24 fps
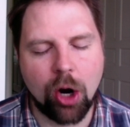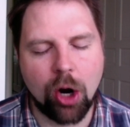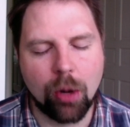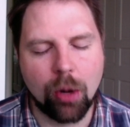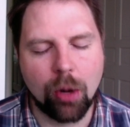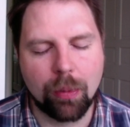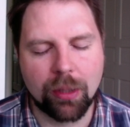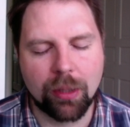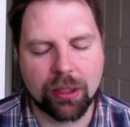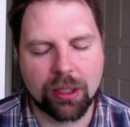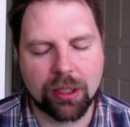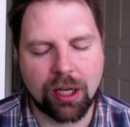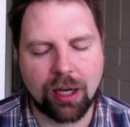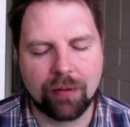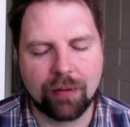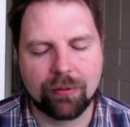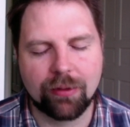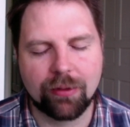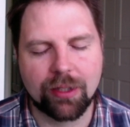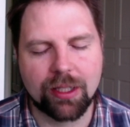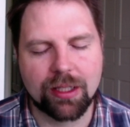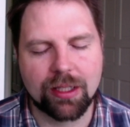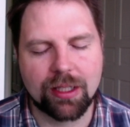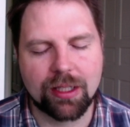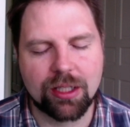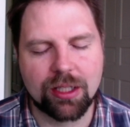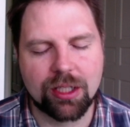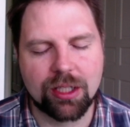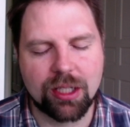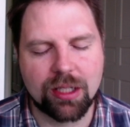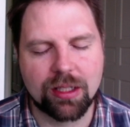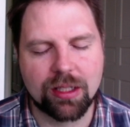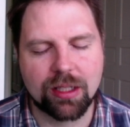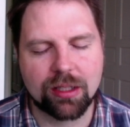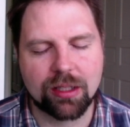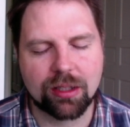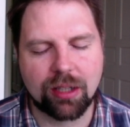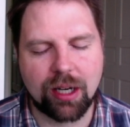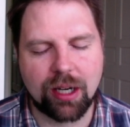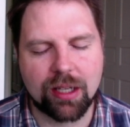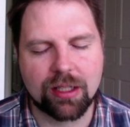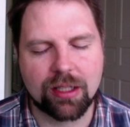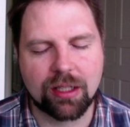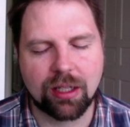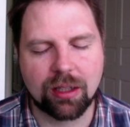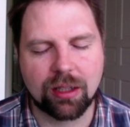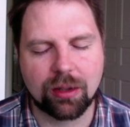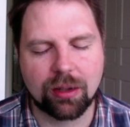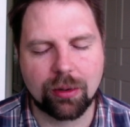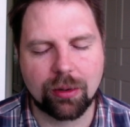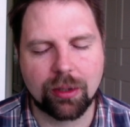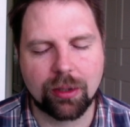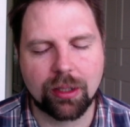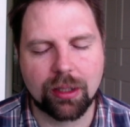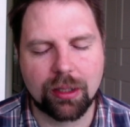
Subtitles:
hope and confidence in Jesus Christ our Lord.